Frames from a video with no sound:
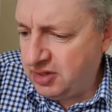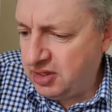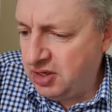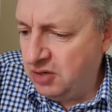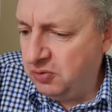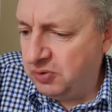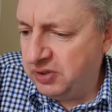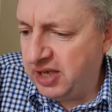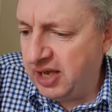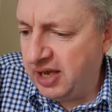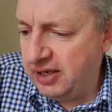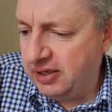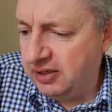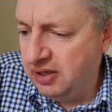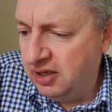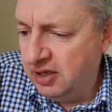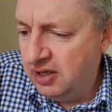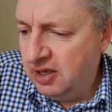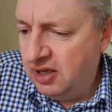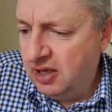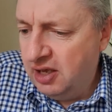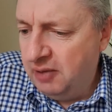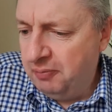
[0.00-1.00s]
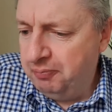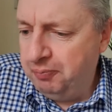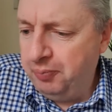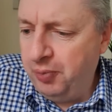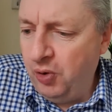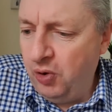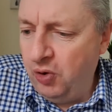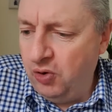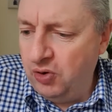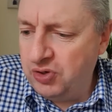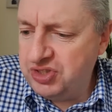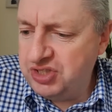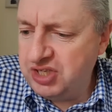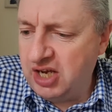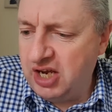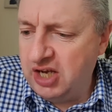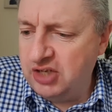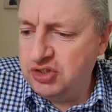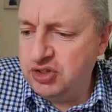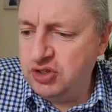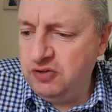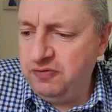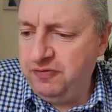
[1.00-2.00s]
Okay, but I
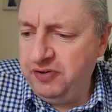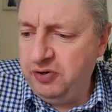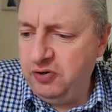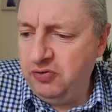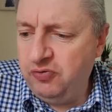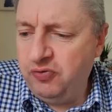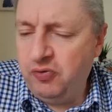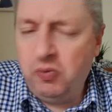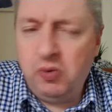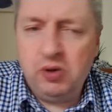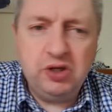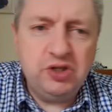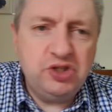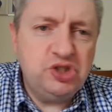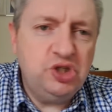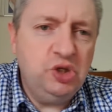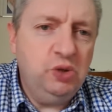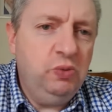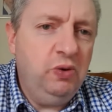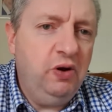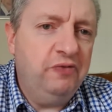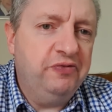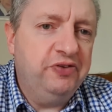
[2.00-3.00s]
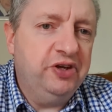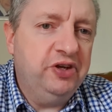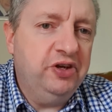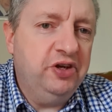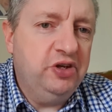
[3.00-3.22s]
do feel for one or two of you,